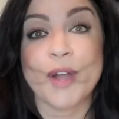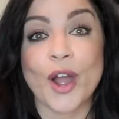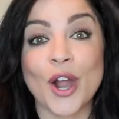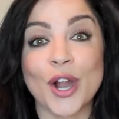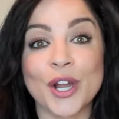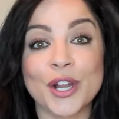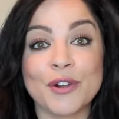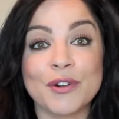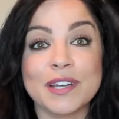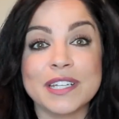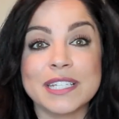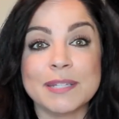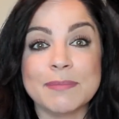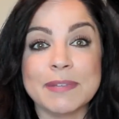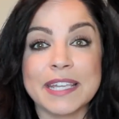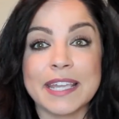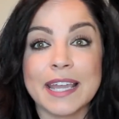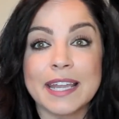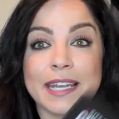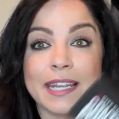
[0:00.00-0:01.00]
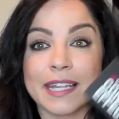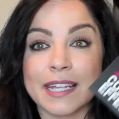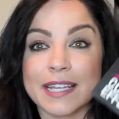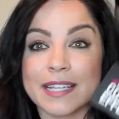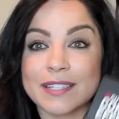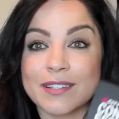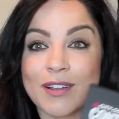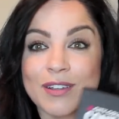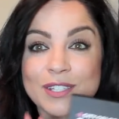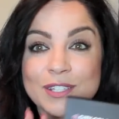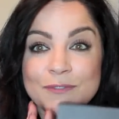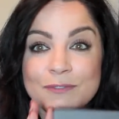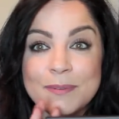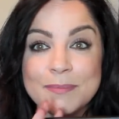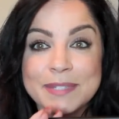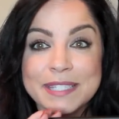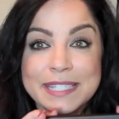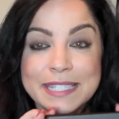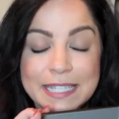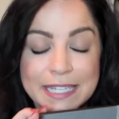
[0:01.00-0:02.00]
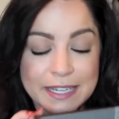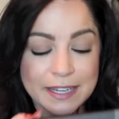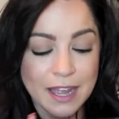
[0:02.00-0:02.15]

You are going to be getting is also from City